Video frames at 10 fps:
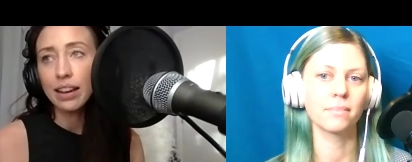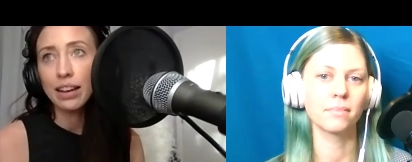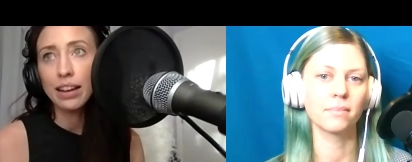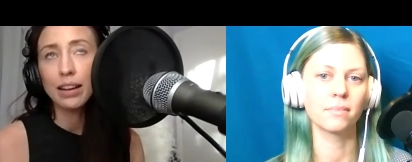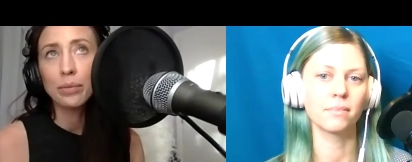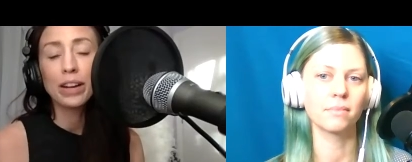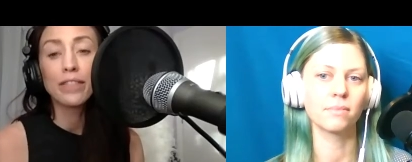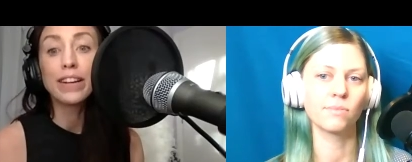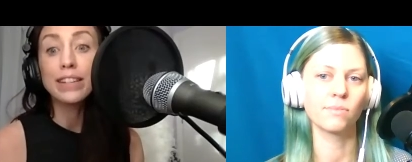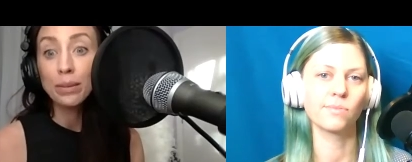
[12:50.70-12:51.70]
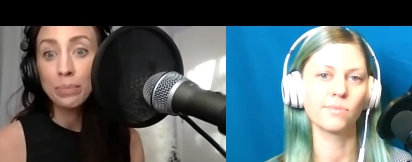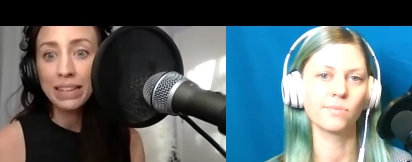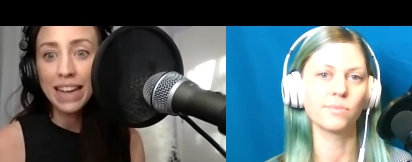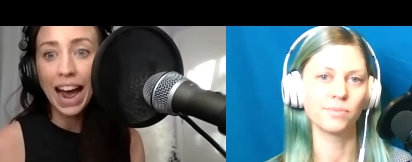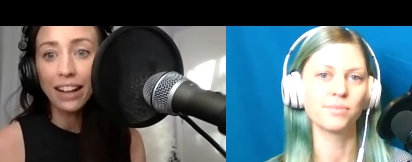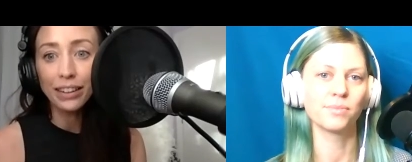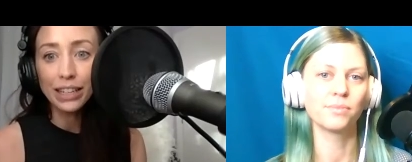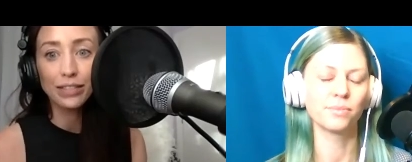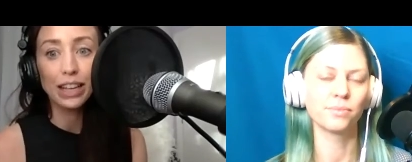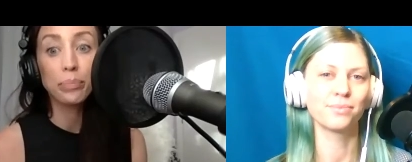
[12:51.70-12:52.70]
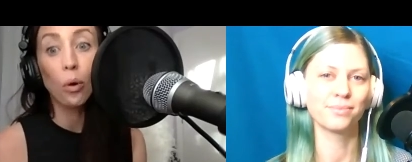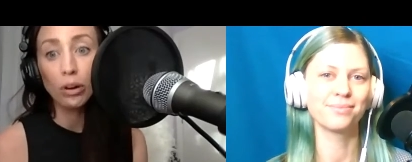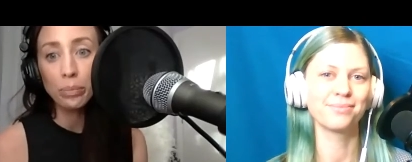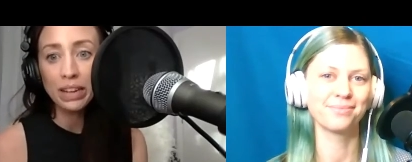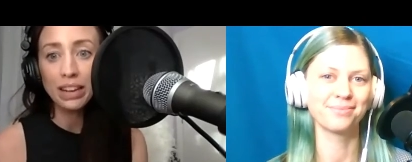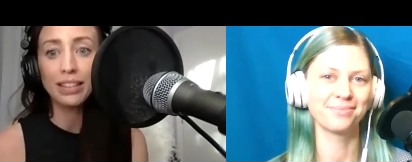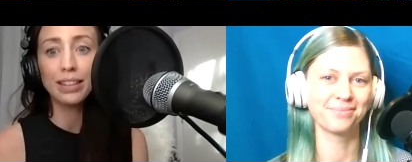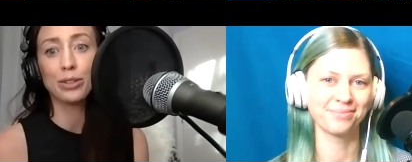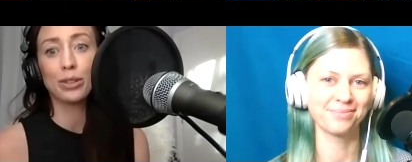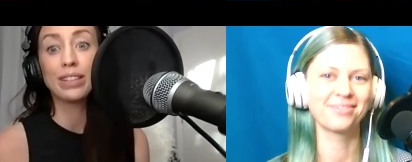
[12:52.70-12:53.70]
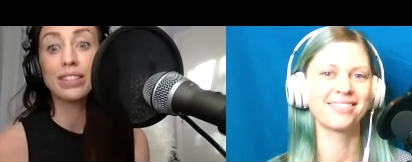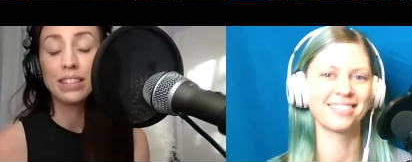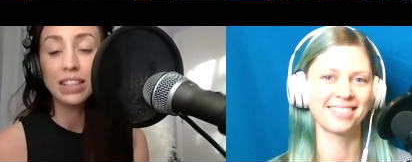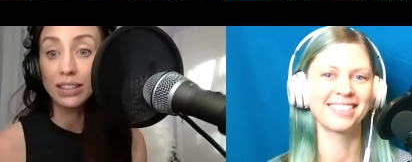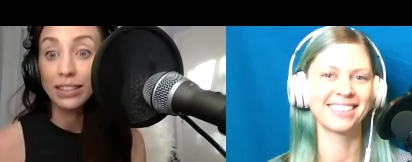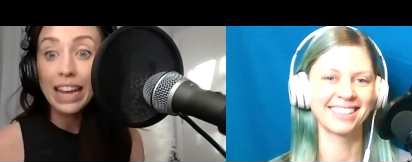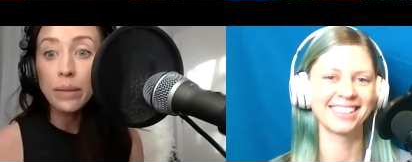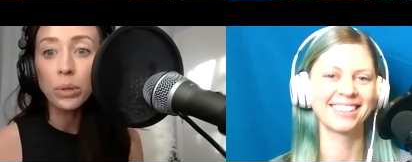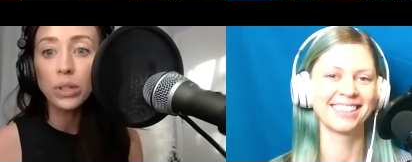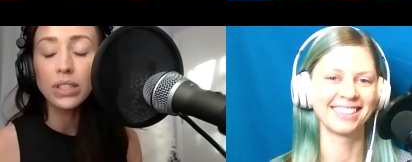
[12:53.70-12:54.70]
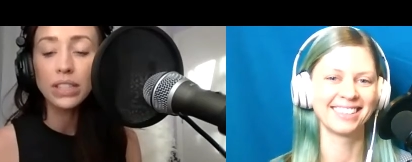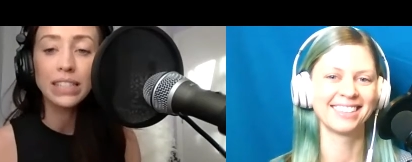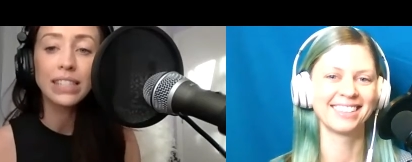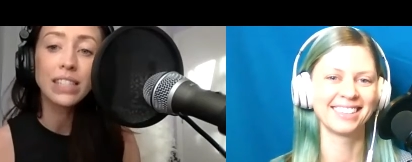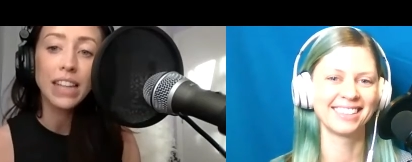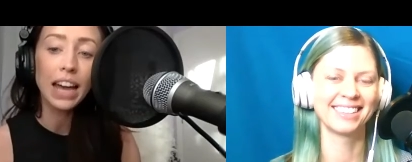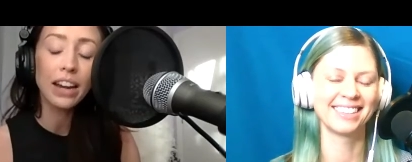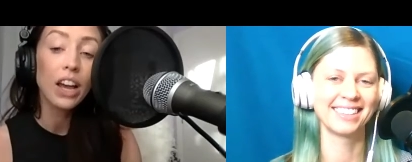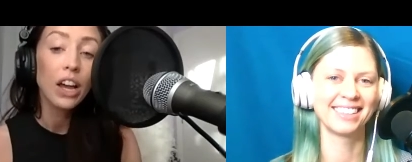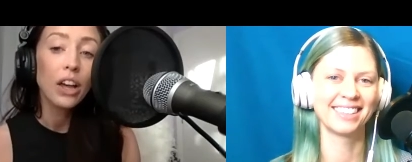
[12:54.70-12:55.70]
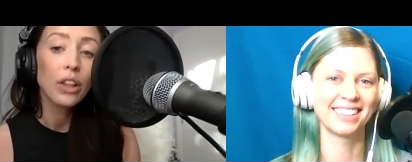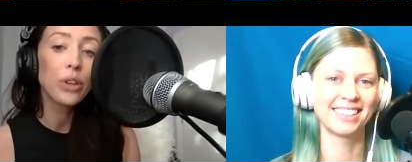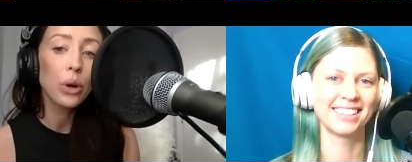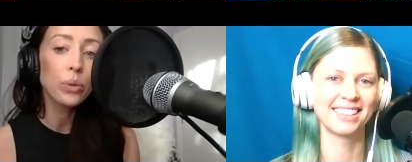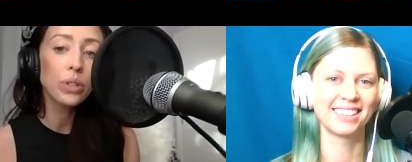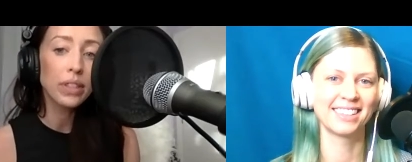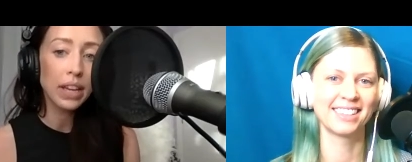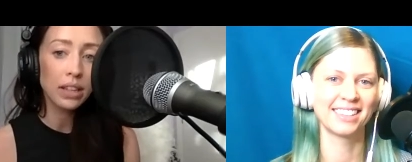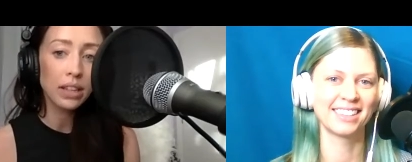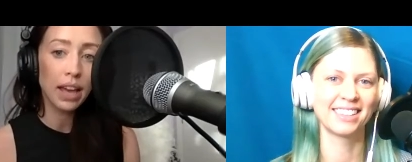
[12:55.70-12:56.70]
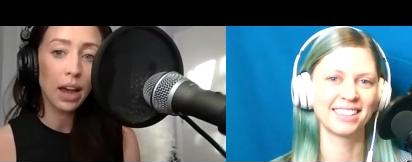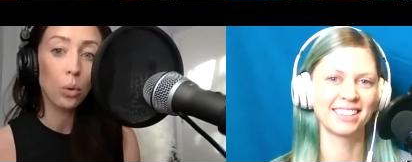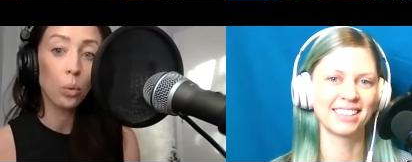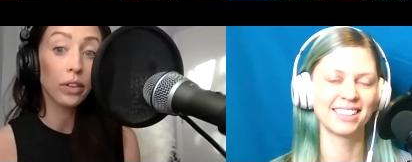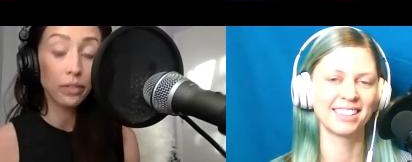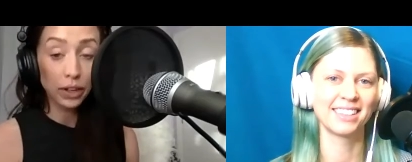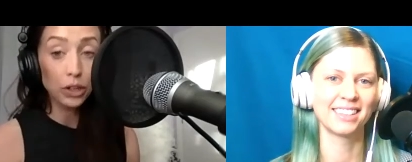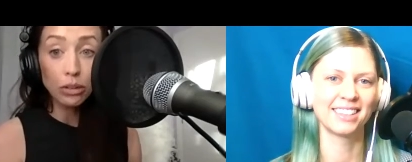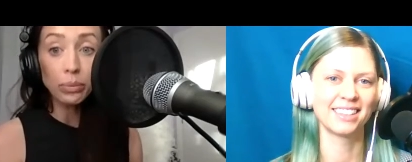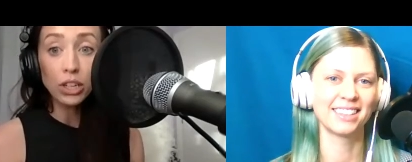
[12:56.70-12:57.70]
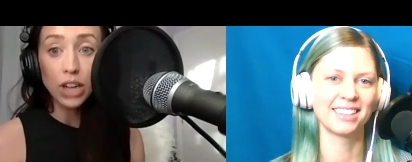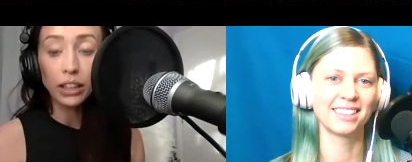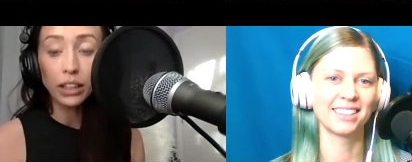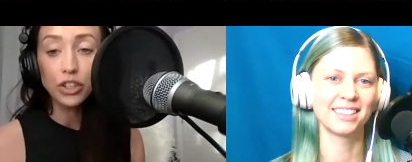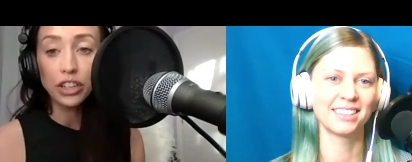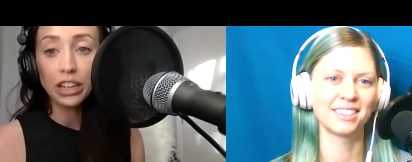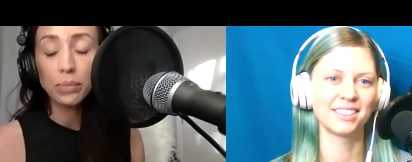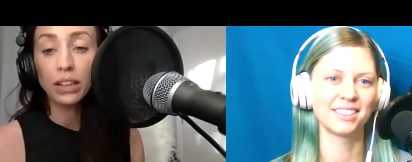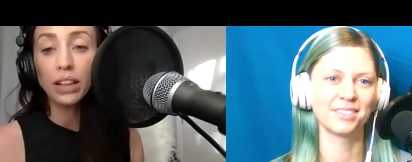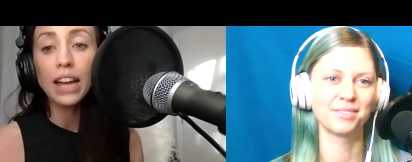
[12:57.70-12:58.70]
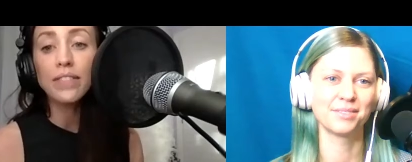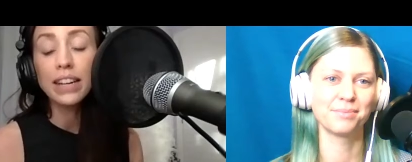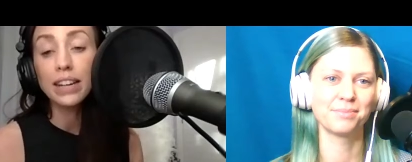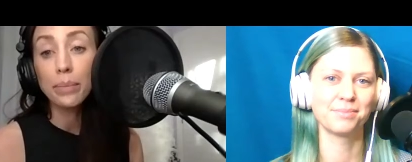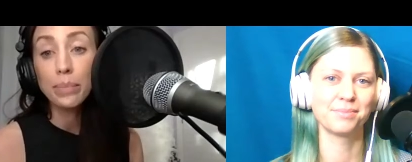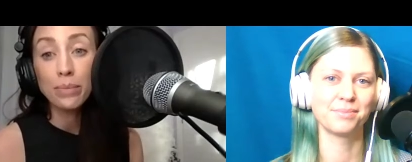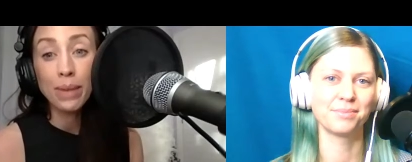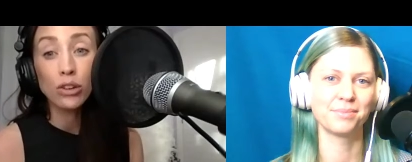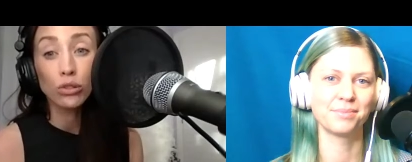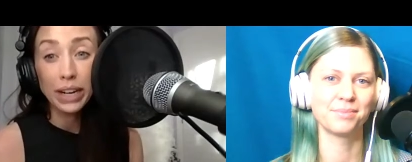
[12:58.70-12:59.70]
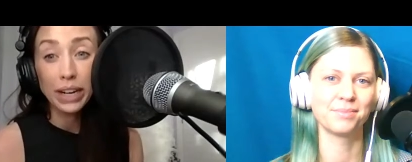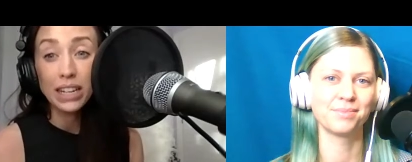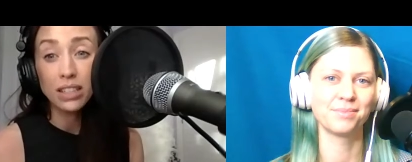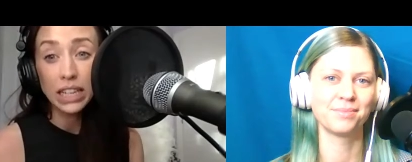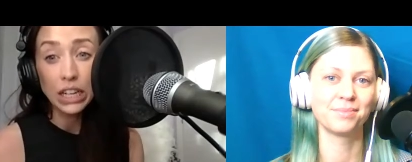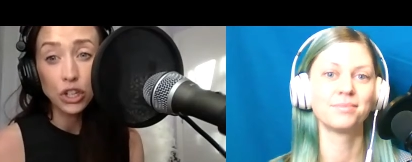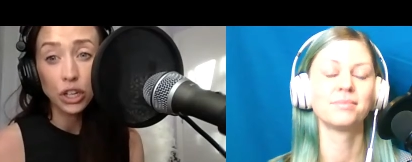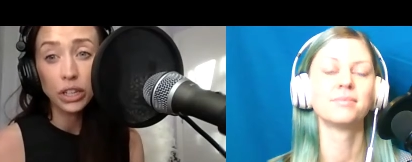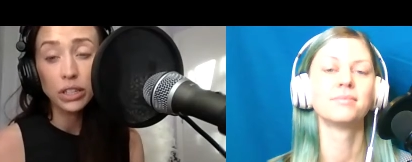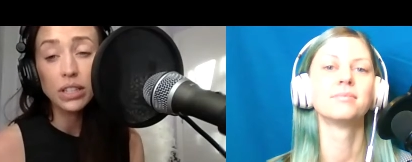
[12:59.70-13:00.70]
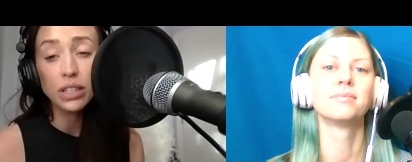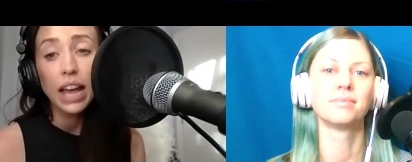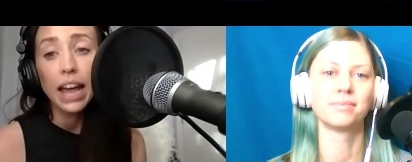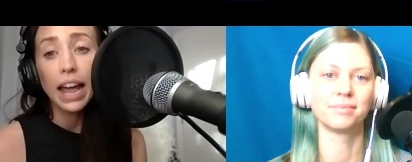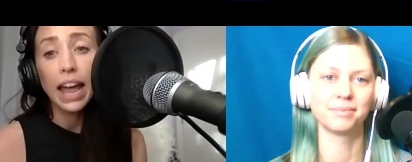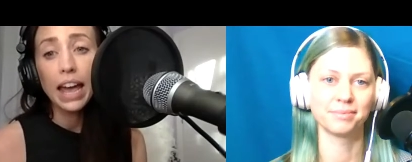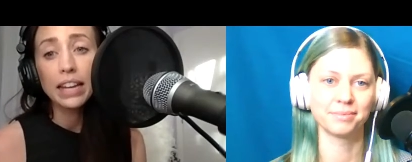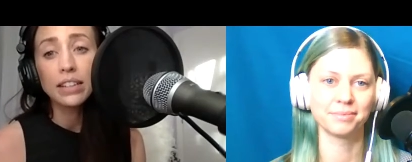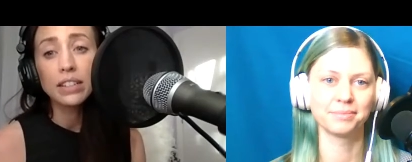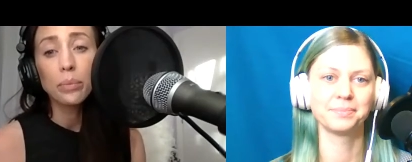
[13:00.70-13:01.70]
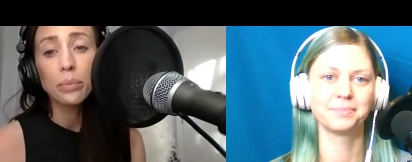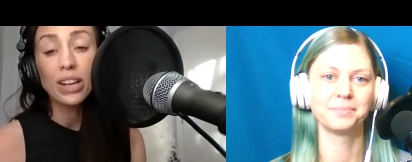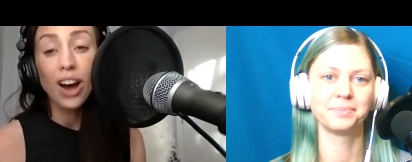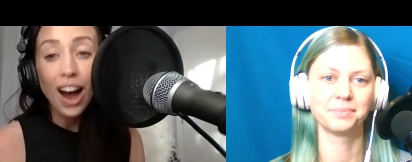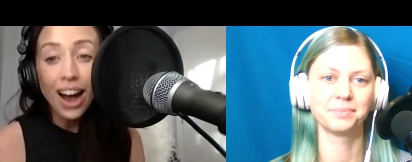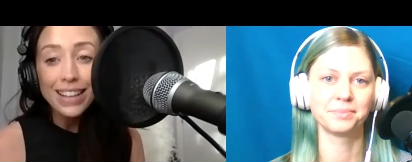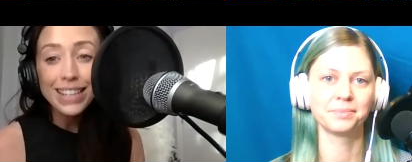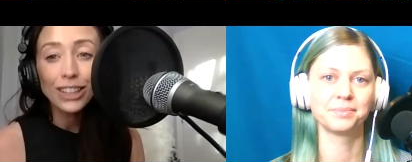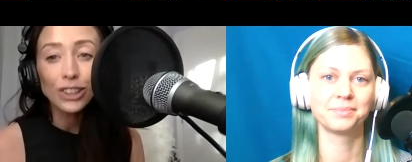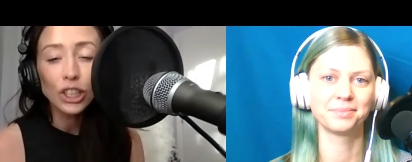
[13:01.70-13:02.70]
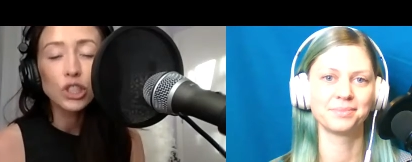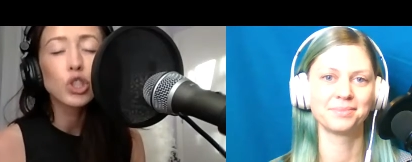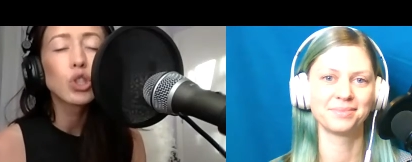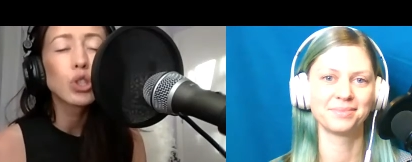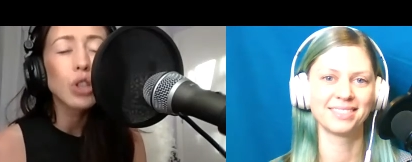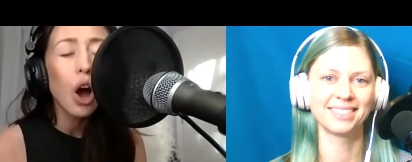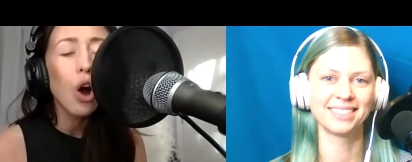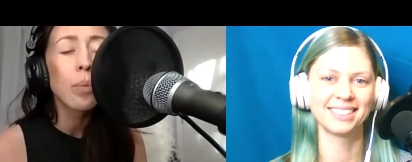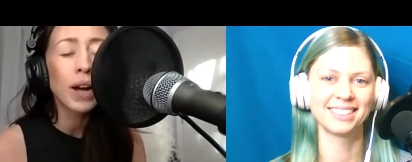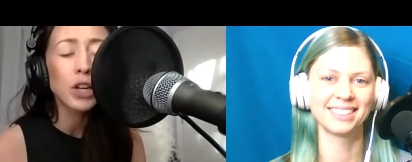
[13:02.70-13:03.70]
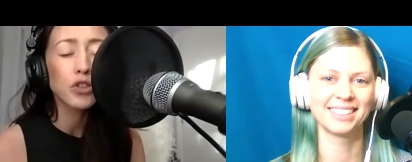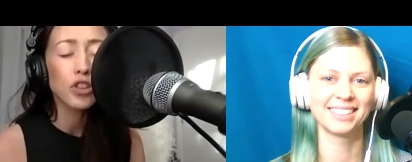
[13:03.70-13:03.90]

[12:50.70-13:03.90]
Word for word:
Speaker 1: am in a victim mentality of like poor me these are these these labels and instead those things that were extremely challenging in my life ended up being my greatest teachers and because i learned so much from